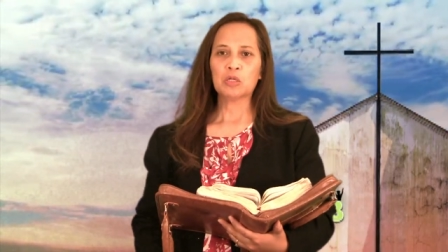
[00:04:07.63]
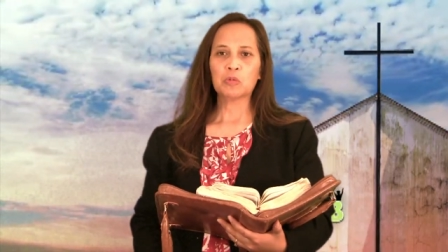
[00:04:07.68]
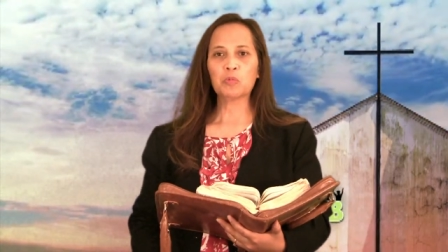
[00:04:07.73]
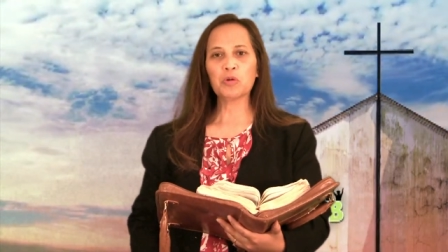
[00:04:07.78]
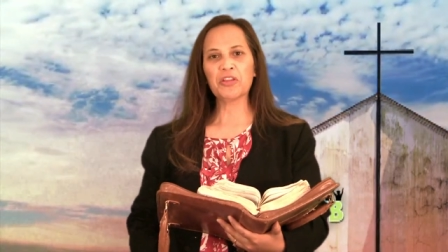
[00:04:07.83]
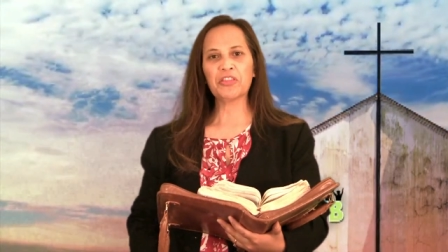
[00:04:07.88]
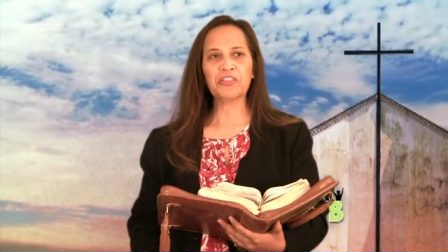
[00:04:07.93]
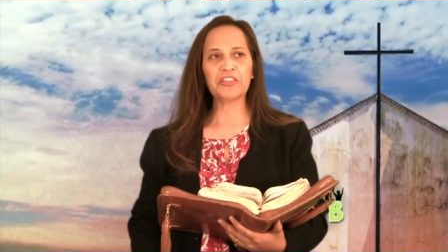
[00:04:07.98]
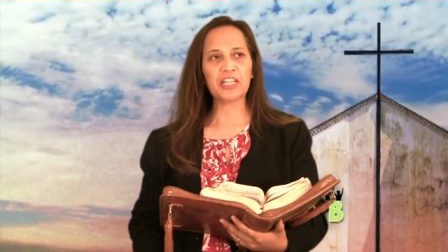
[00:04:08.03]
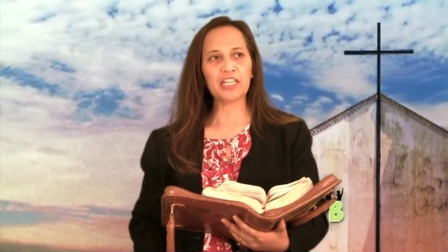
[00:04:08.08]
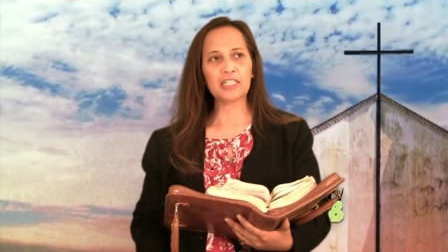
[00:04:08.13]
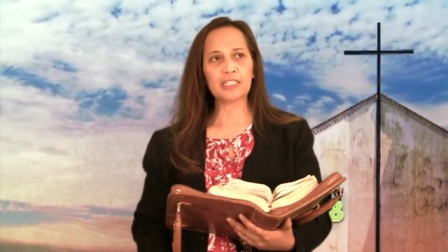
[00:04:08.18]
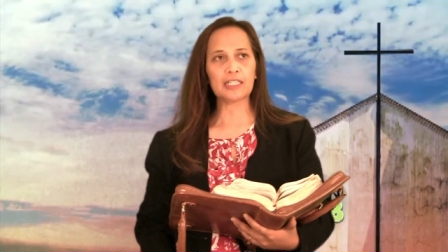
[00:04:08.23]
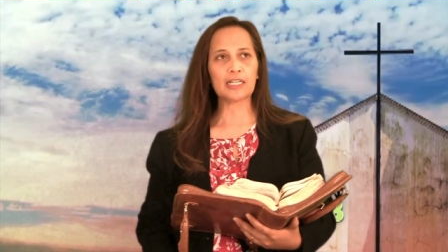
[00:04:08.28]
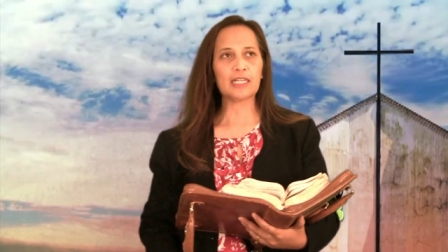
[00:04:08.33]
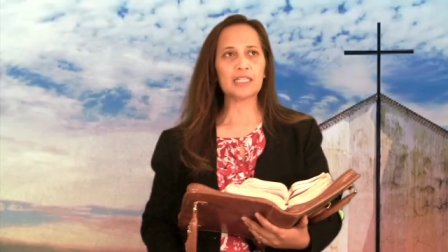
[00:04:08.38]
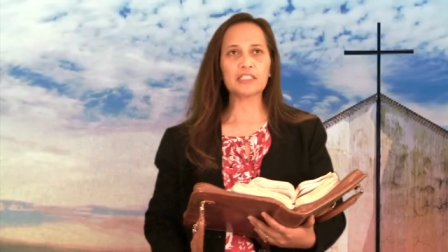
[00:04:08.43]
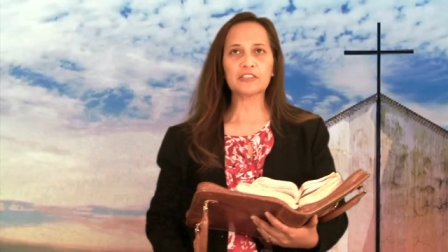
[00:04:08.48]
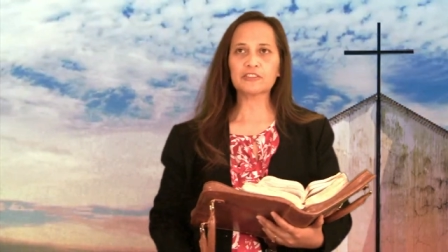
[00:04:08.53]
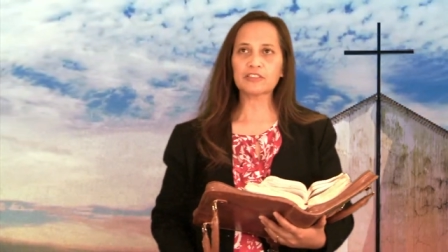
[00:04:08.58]
We think
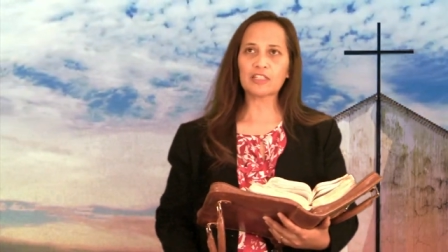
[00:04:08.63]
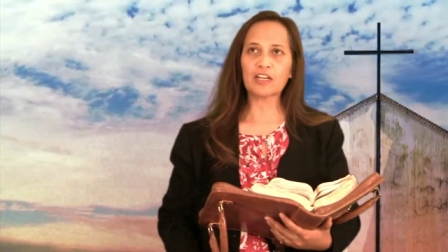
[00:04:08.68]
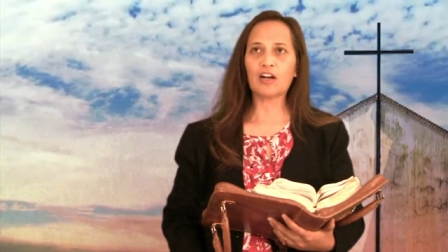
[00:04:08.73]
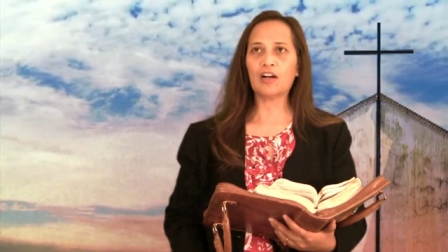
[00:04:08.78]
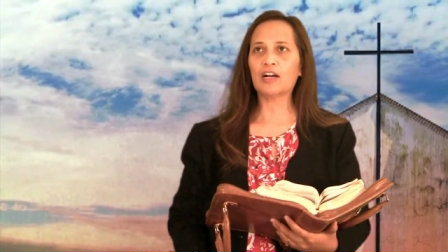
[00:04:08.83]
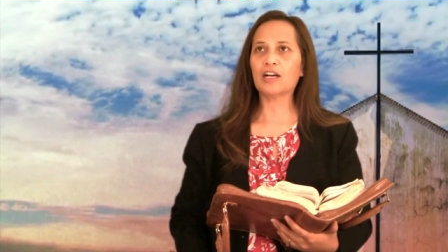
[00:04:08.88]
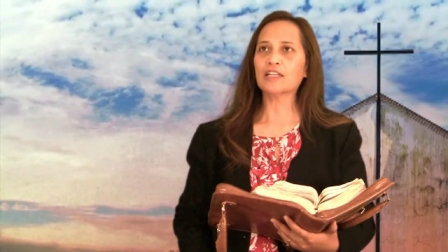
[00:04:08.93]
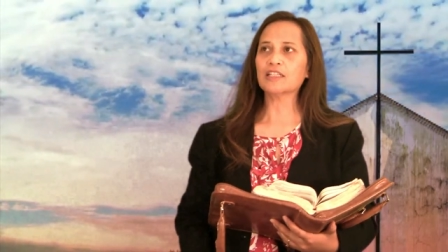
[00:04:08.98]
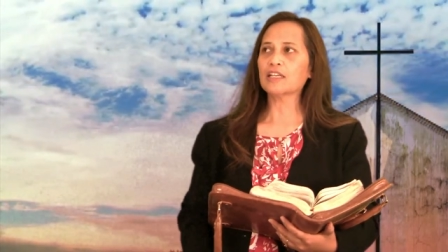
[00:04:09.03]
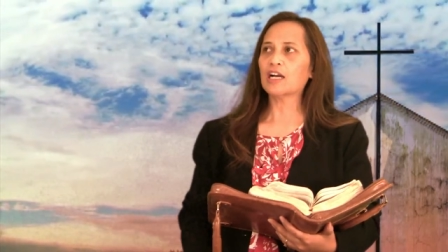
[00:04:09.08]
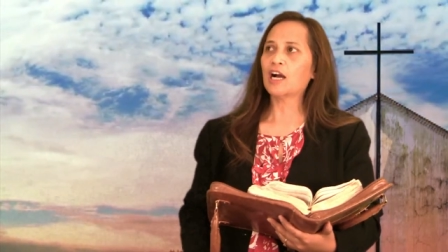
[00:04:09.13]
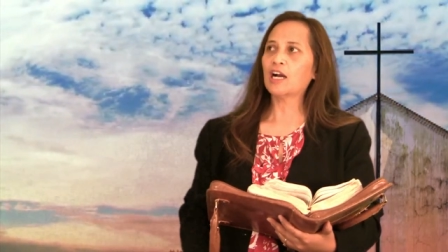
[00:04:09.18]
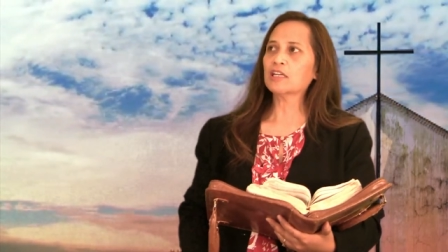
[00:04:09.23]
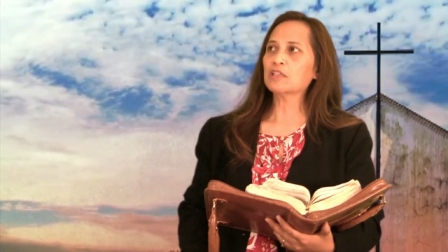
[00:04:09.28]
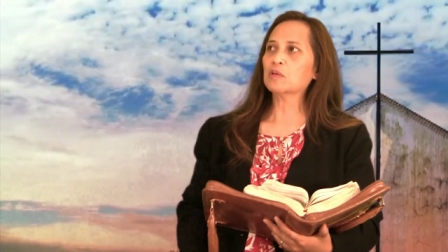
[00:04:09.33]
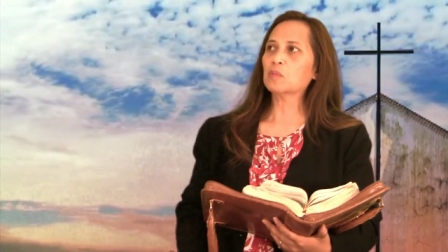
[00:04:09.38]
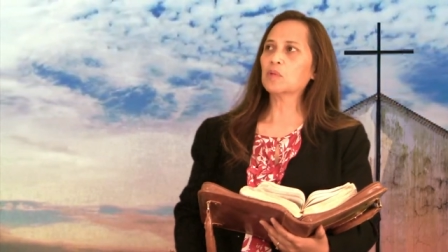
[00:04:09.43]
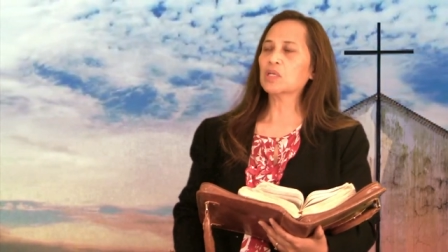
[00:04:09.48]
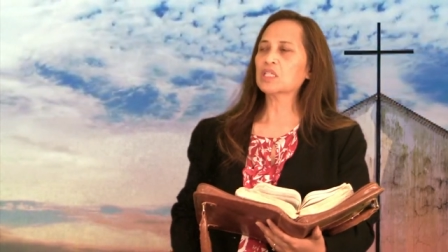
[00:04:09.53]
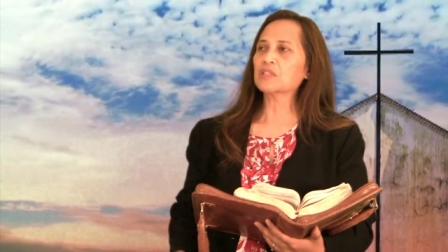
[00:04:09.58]
like, God, I
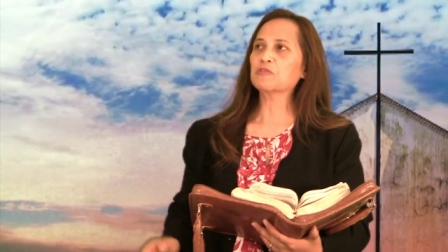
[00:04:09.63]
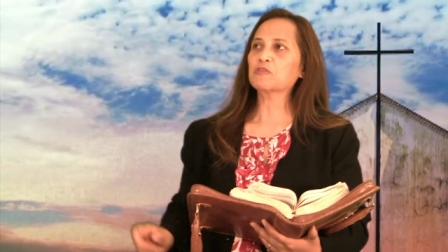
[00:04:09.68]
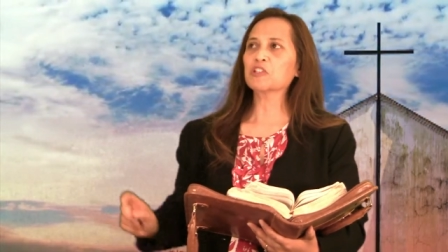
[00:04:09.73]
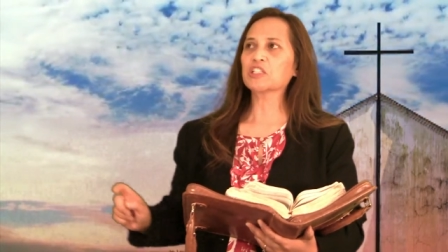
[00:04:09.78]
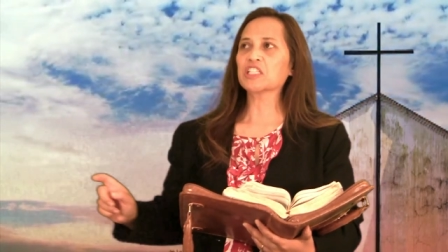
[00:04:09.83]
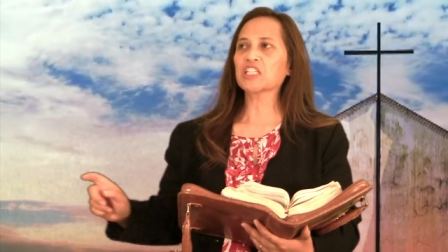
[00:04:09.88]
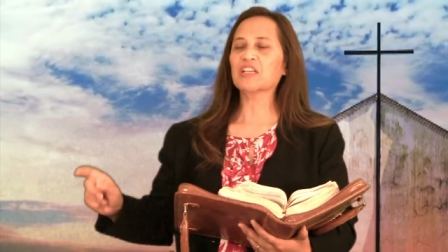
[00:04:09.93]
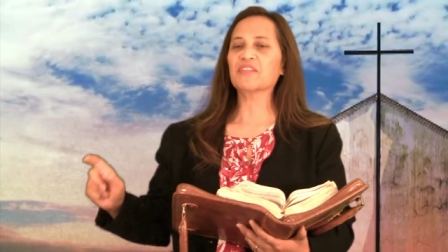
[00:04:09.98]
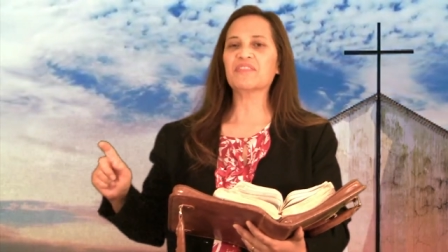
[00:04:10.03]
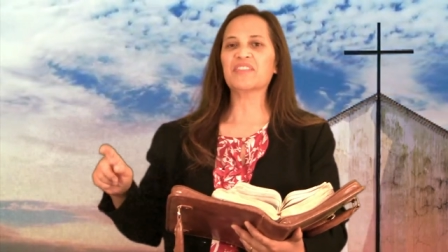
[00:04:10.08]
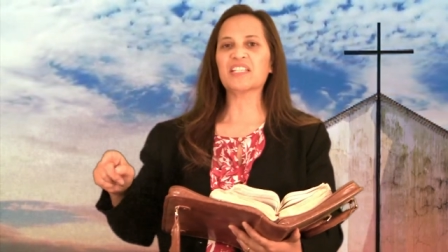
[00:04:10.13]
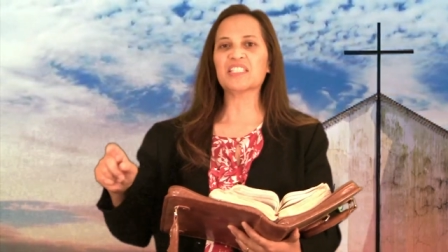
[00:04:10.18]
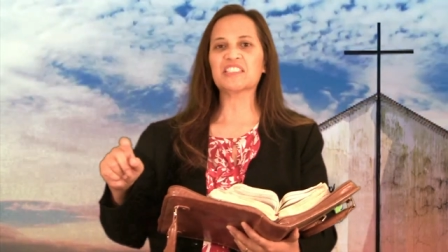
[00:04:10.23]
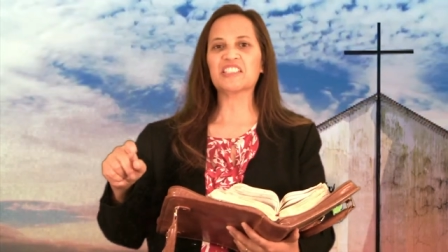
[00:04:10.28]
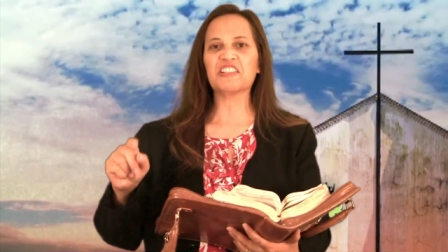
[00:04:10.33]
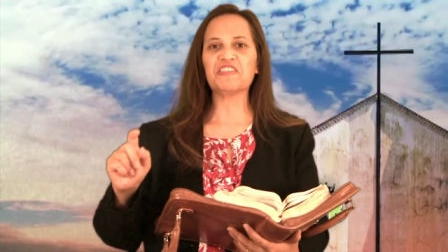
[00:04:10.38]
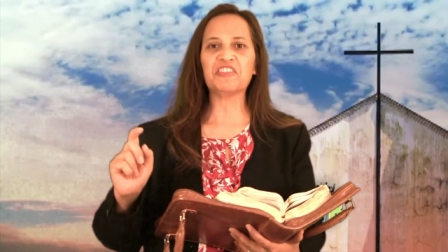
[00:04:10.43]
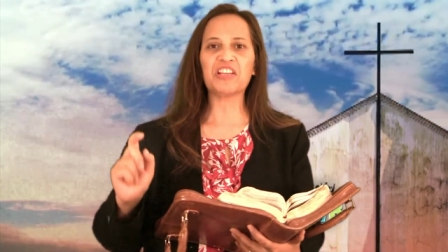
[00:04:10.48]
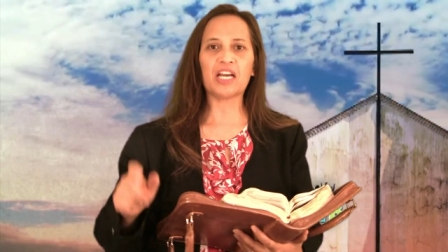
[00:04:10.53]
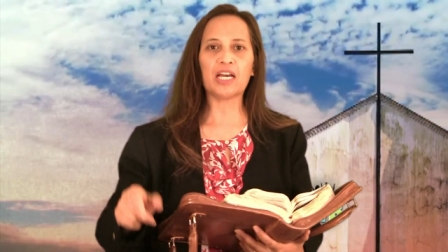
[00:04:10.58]
don't want to forgive
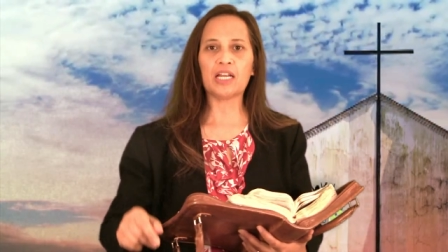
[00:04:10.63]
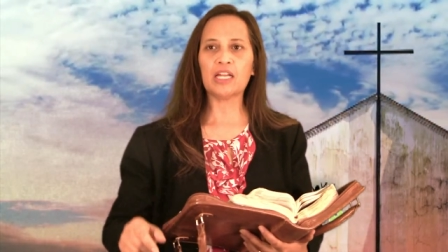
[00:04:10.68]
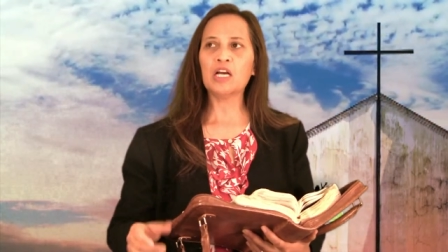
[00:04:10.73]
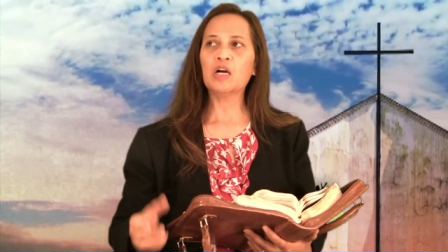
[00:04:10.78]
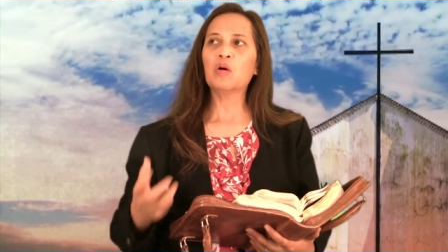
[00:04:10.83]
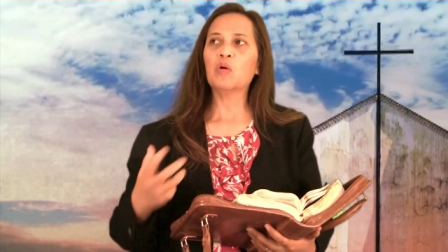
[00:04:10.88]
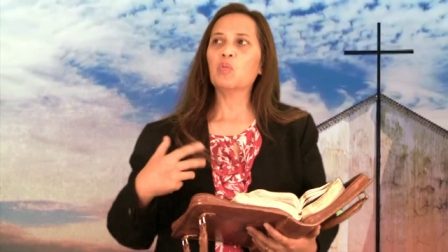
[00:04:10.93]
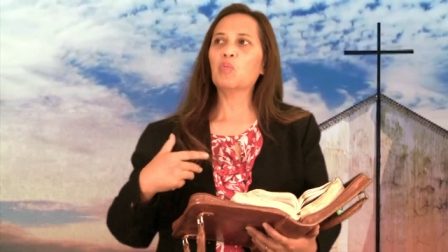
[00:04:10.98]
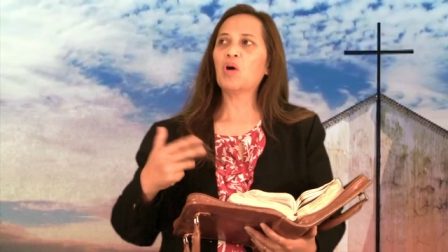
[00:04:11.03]
this and that.